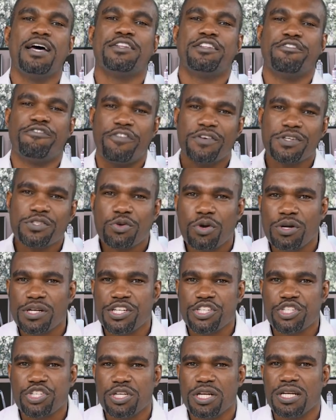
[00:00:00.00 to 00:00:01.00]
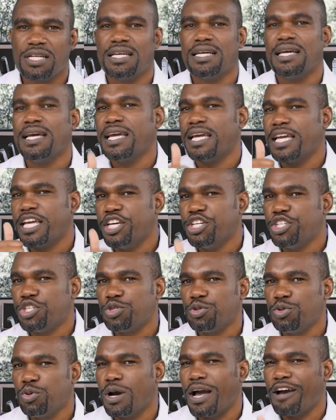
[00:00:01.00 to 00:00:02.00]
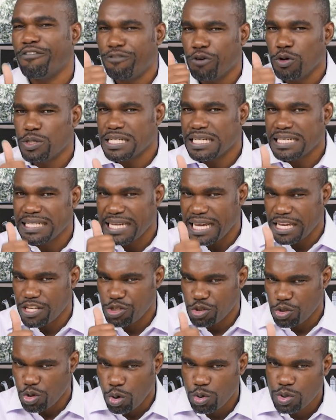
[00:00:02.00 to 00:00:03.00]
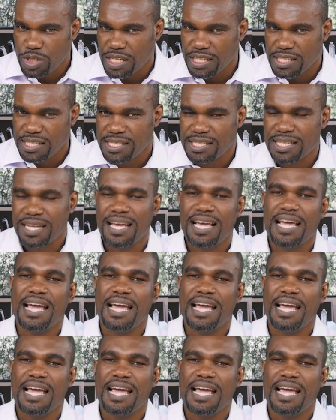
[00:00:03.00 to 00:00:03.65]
The first condition, issue a 14 days notice.